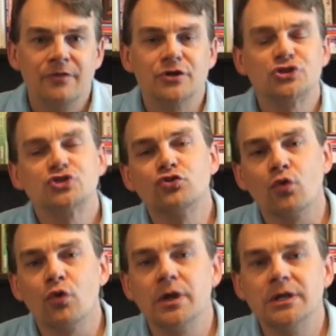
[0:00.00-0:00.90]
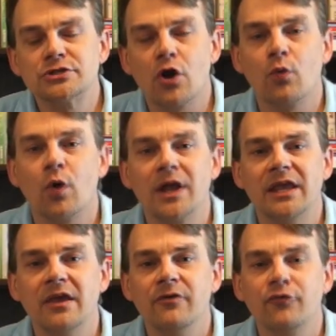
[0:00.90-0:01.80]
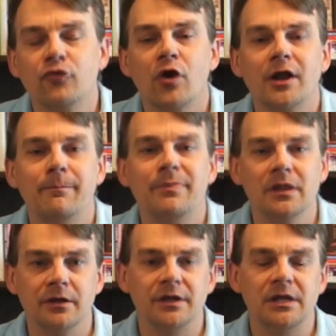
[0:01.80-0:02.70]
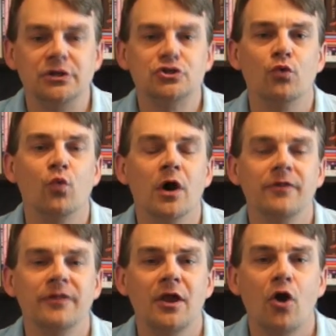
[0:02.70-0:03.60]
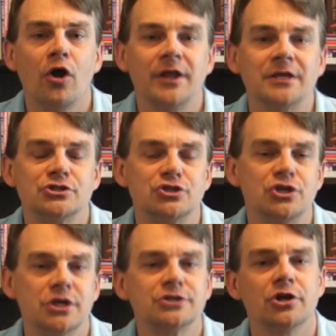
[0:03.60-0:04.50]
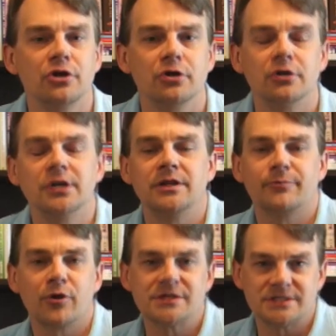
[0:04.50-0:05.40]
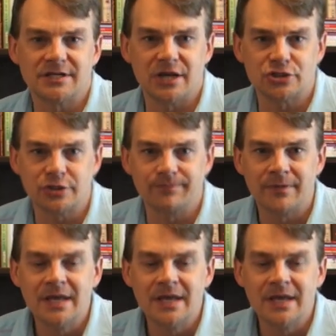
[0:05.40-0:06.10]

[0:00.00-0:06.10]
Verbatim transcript: The stories are what give credibility to what the audience just heard in the presentation.